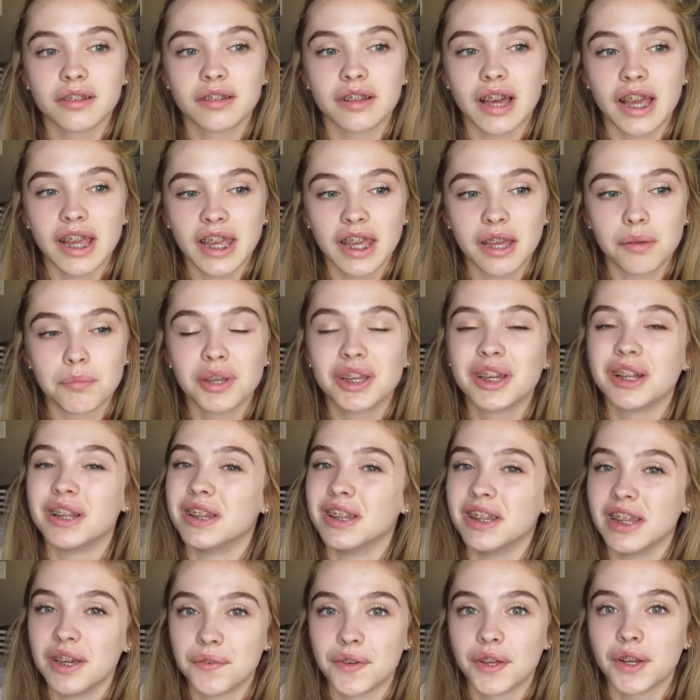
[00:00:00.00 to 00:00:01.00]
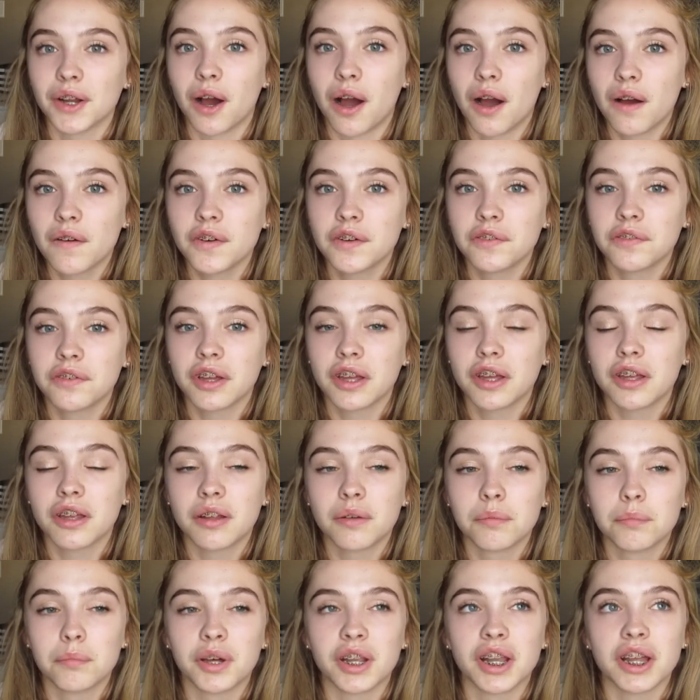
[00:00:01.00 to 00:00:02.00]
I can't make a living off of it,
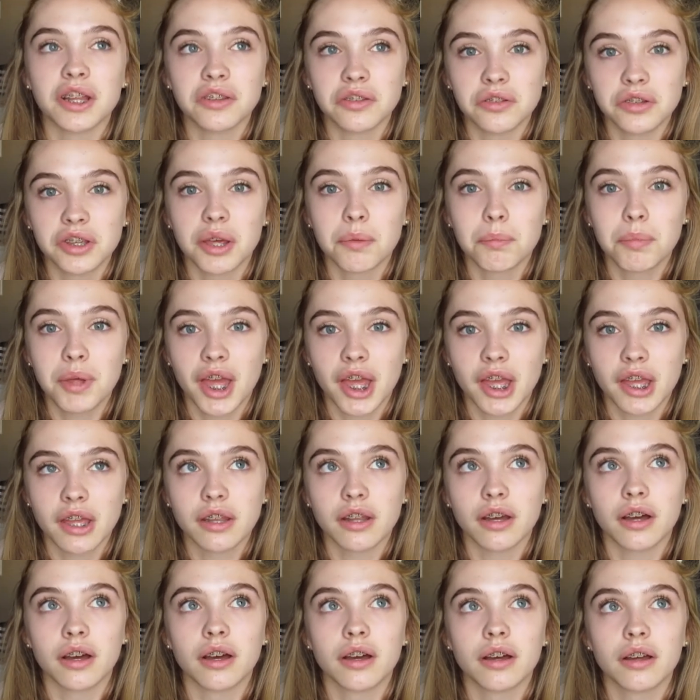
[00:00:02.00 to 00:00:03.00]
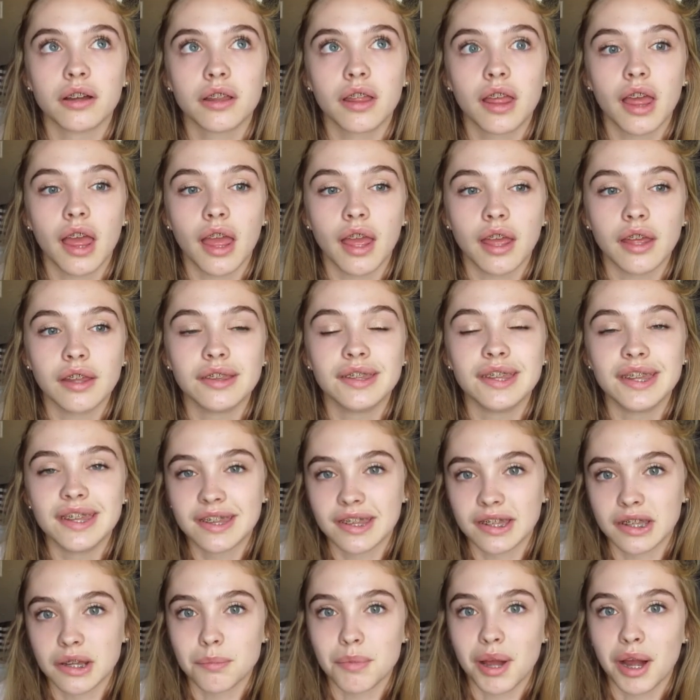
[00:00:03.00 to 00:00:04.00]
but I do get paid a
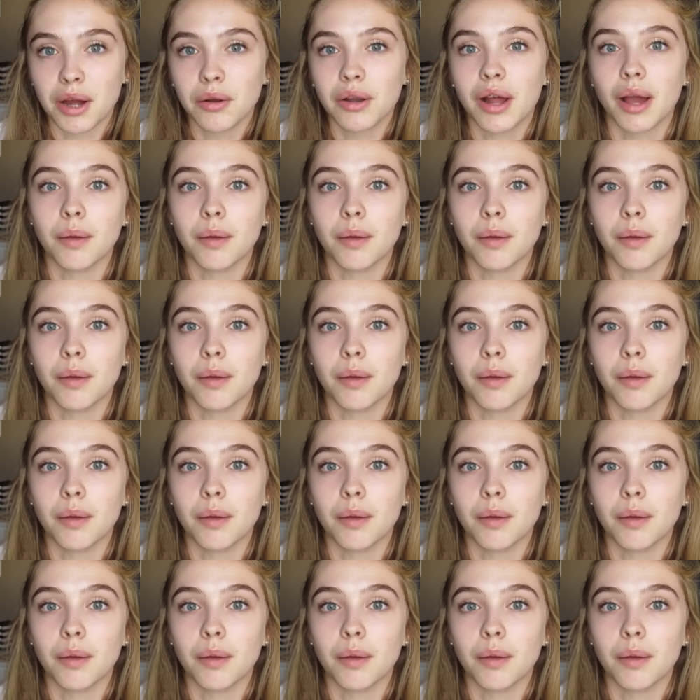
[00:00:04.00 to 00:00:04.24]
decent amount.